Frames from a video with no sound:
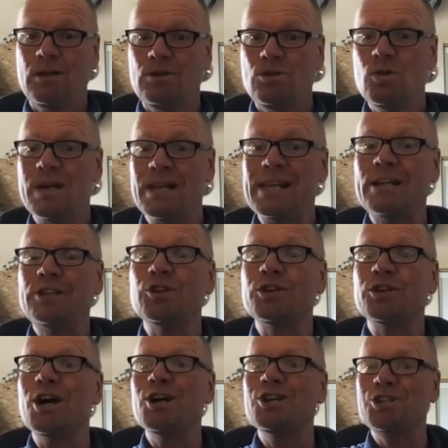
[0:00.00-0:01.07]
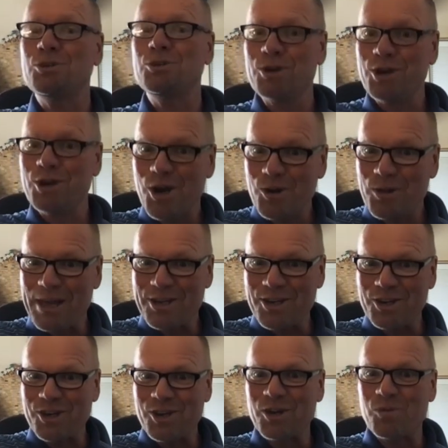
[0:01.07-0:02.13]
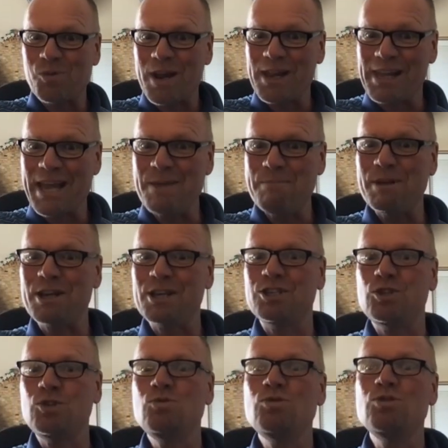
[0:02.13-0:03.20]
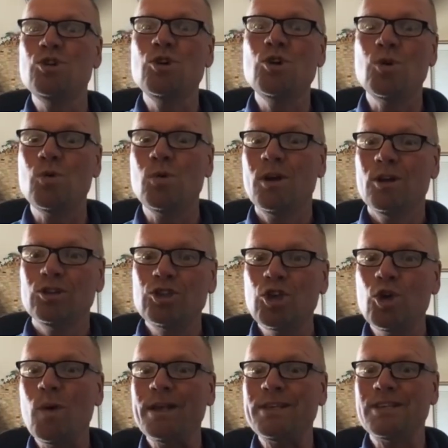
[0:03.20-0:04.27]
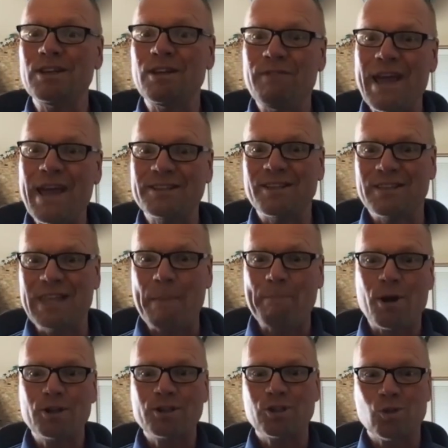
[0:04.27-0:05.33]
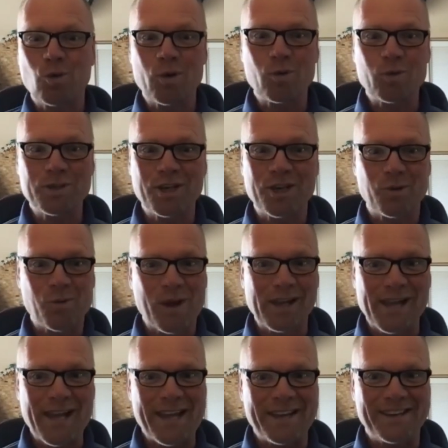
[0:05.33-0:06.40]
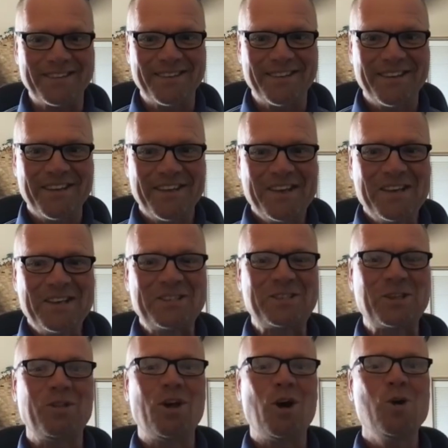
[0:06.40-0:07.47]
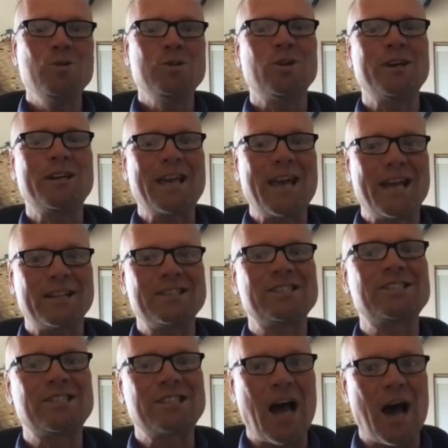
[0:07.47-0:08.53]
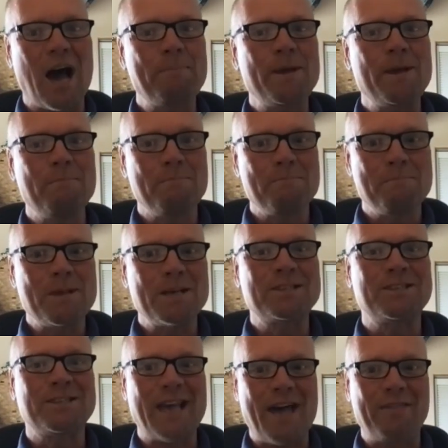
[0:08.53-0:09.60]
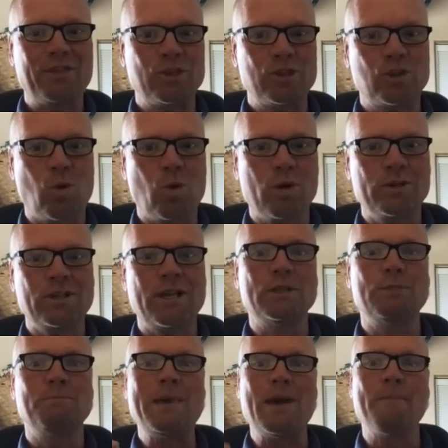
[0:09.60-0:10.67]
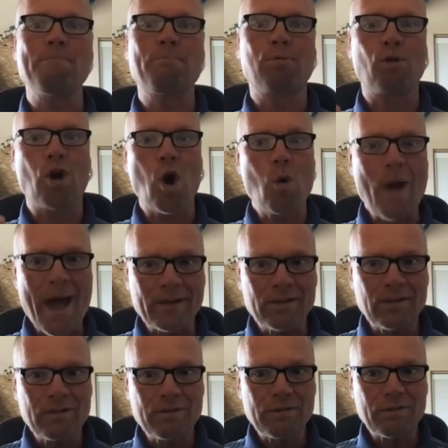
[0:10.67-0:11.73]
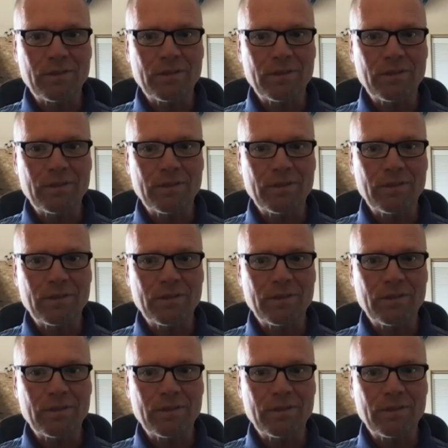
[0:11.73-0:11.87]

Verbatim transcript: you can let your customer know that you're going to run late because you knew two weeks in advance that that purchase order was going to run late. So, those are again stopping misses at the source is being proactive.